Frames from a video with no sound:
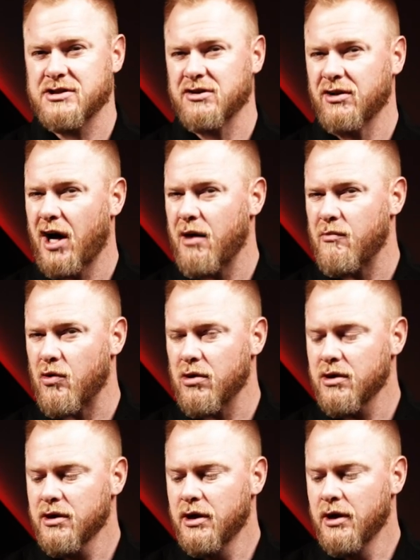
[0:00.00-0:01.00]
just a lot
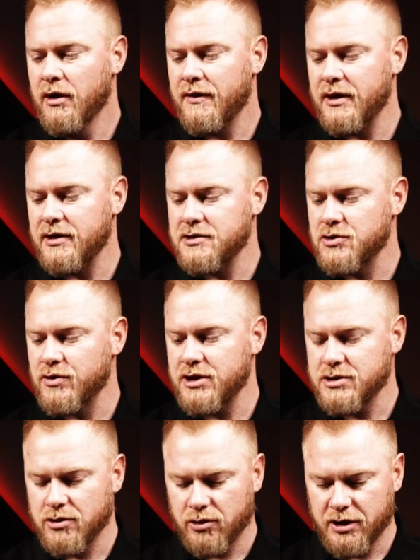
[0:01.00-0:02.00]
more than the
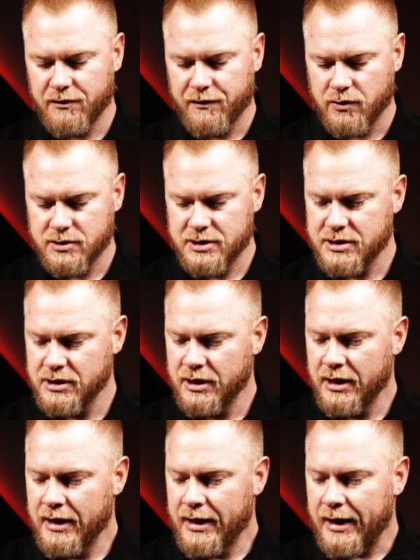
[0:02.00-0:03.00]
traditional Inforce.
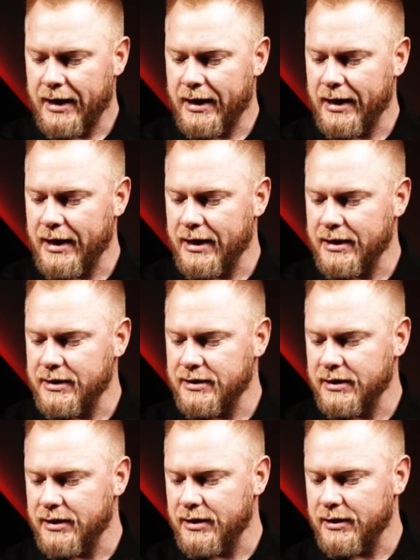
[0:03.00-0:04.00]

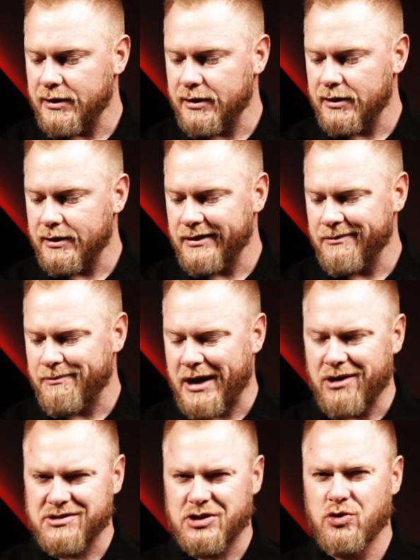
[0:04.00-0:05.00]
And
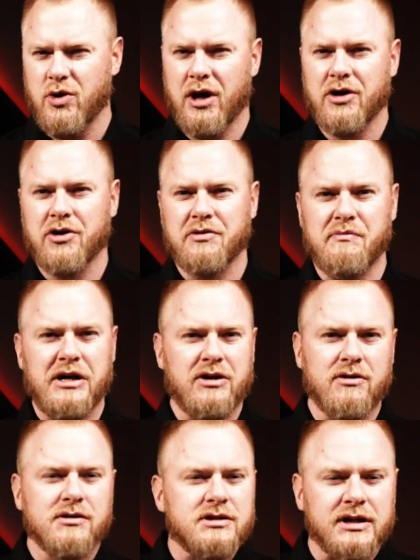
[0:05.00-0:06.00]
about 200
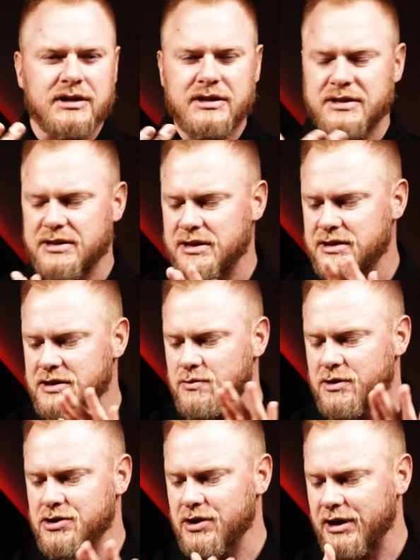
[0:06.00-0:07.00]
meters in distance is
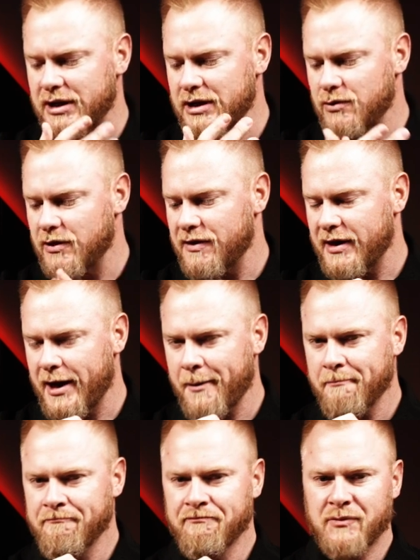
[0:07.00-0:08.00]
what you're getting with
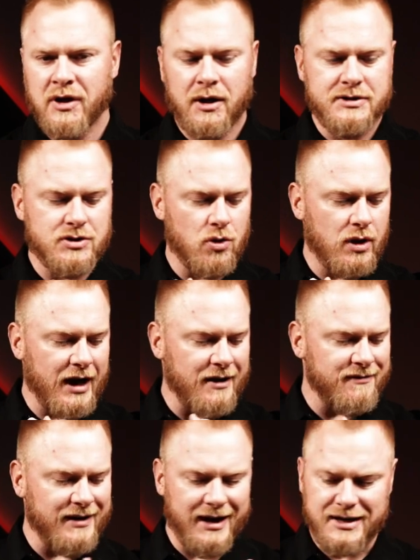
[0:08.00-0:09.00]
that. So kind
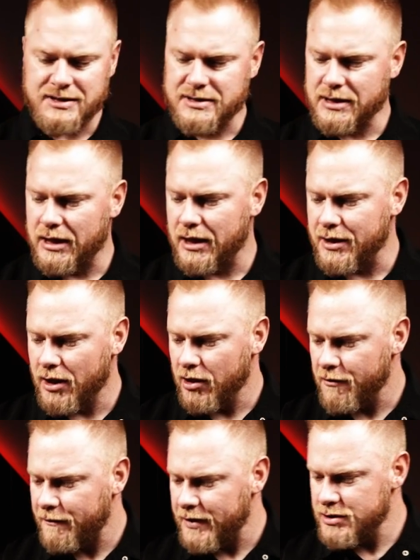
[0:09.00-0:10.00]
of nice.
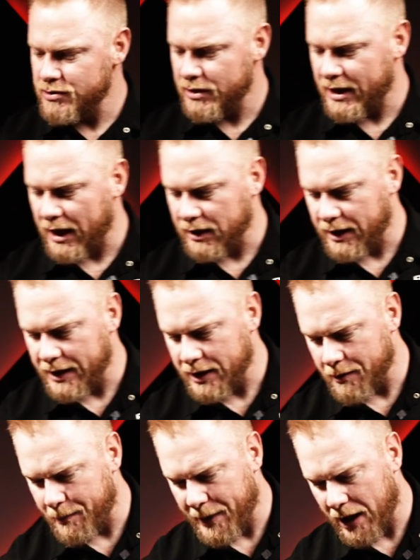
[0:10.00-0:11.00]
Another feature that I
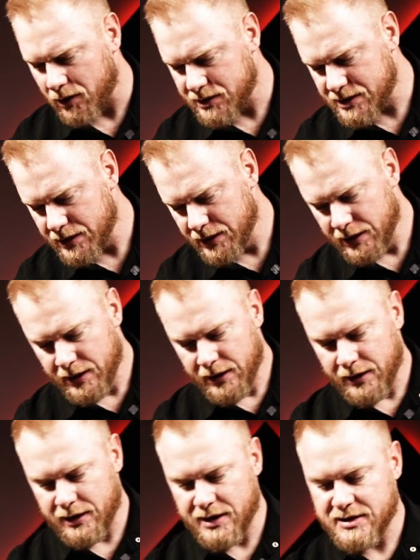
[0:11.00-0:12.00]
like about
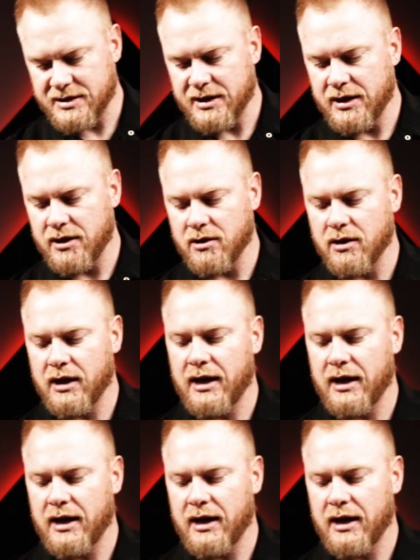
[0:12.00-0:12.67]
this here